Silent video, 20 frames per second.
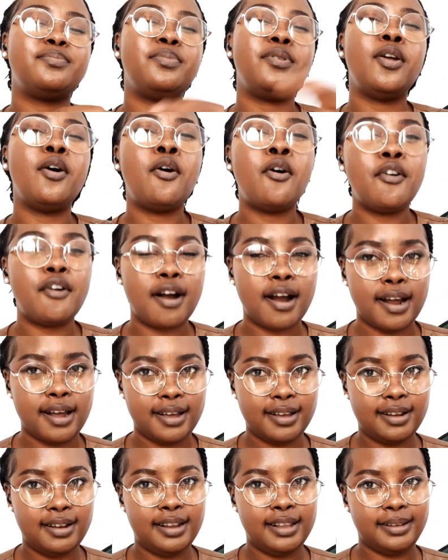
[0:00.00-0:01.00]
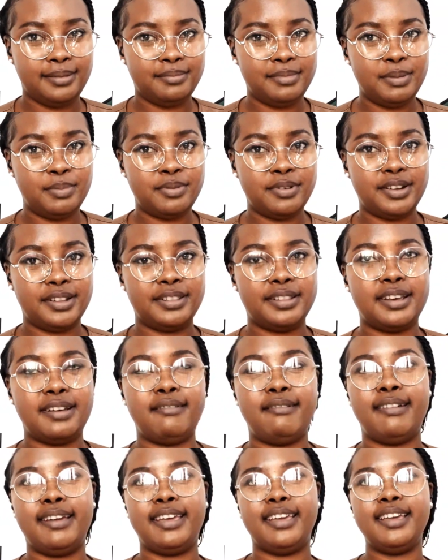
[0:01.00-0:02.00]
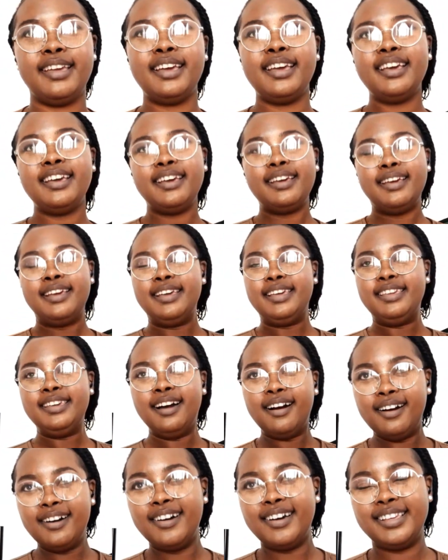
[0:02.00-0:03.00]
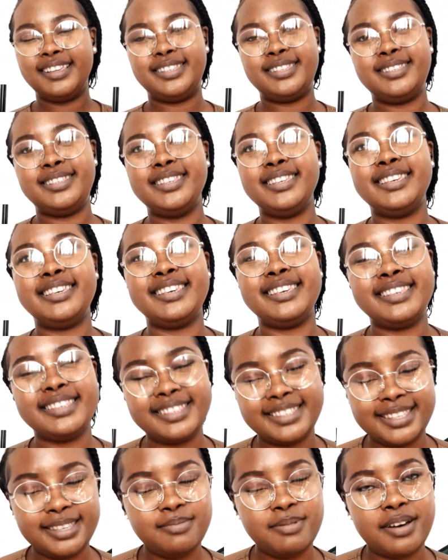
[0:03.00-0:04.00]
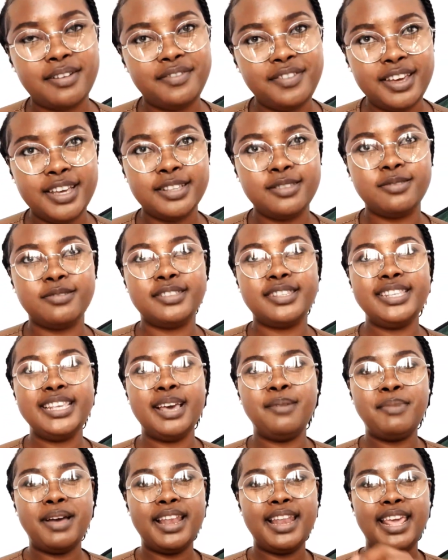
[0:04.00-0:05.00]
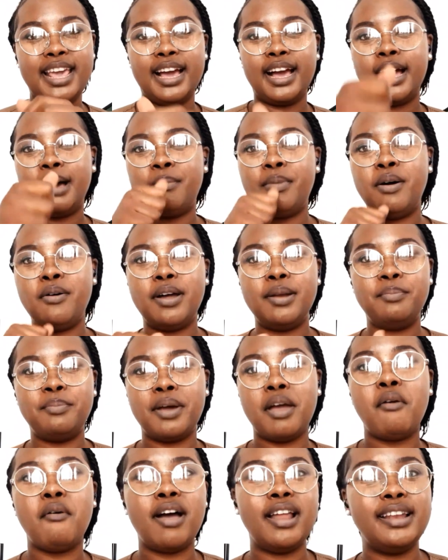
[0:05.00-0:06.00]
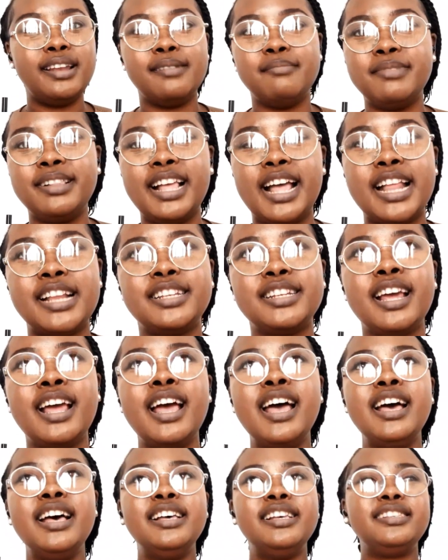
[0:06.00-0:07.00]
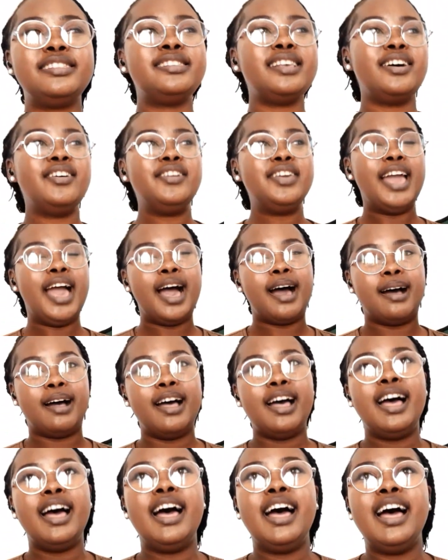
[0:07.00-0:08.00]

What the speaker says: Flora, let me put it that way. Yeah, isiNgisi bafethu, siyabaleka ngaba one by one namhlanje. So yeah,